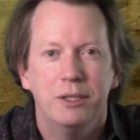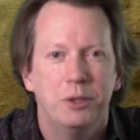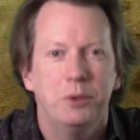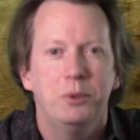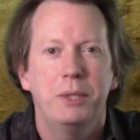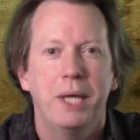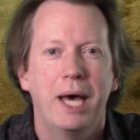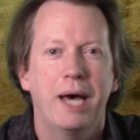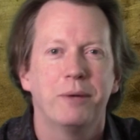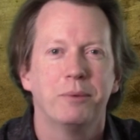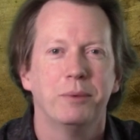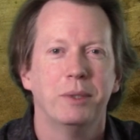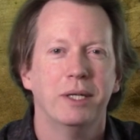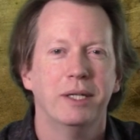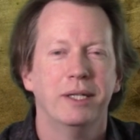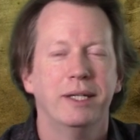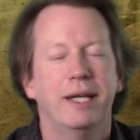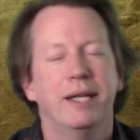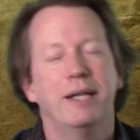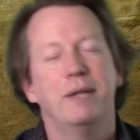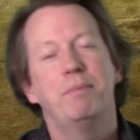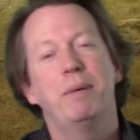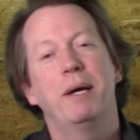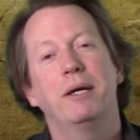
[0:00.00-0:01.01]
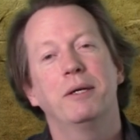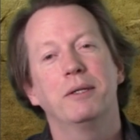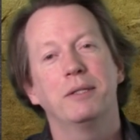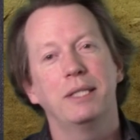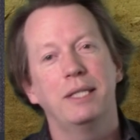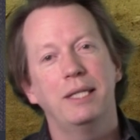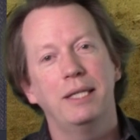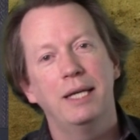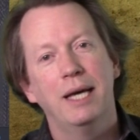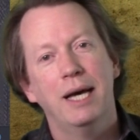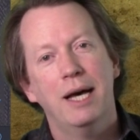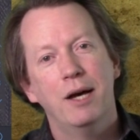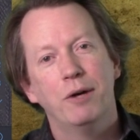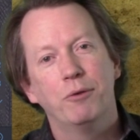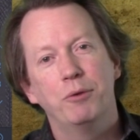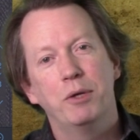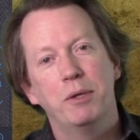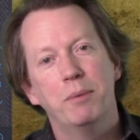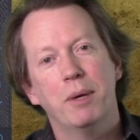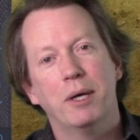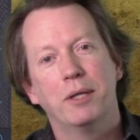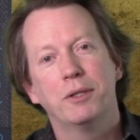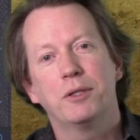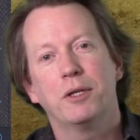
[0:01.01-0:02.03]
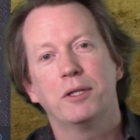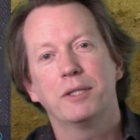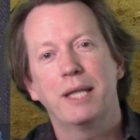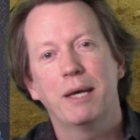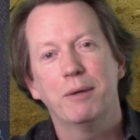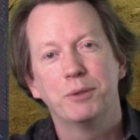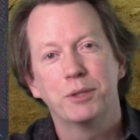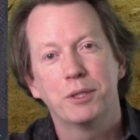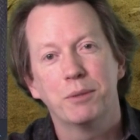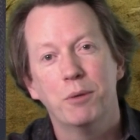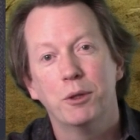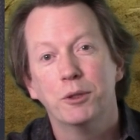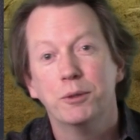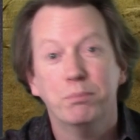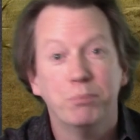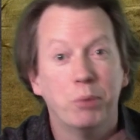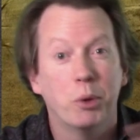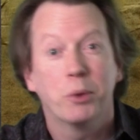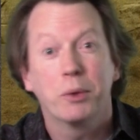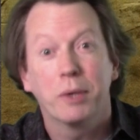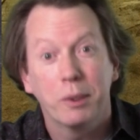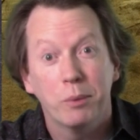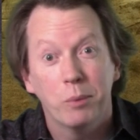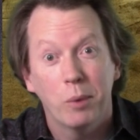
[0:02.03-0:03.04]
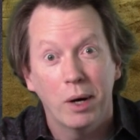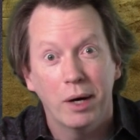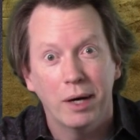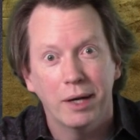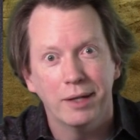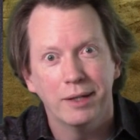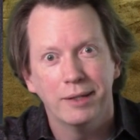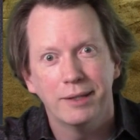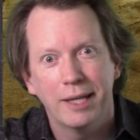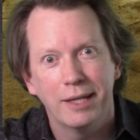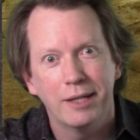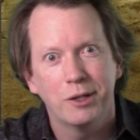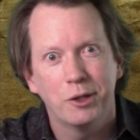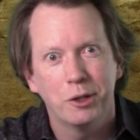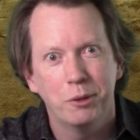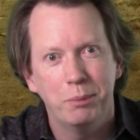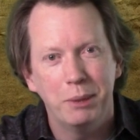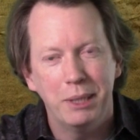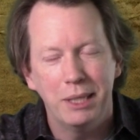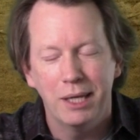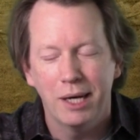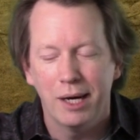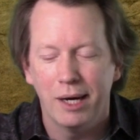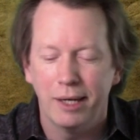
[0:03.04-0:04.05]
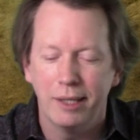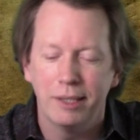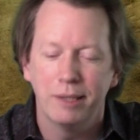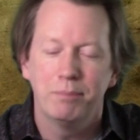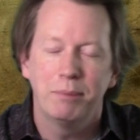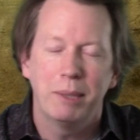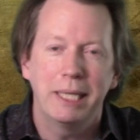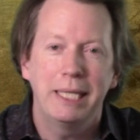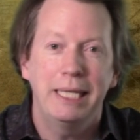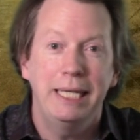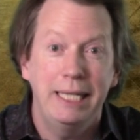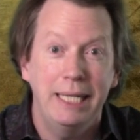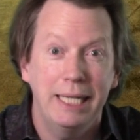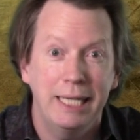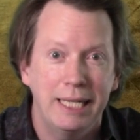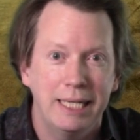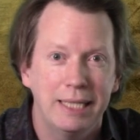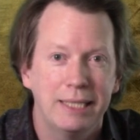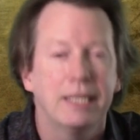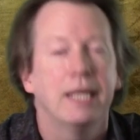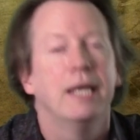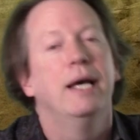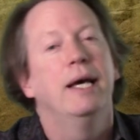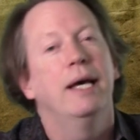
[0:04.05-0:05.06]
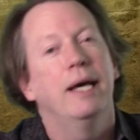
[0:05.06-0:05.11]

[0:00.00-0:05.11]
Do that one. And apparently Riemann thought that was the most boring one that could be done, but he did it,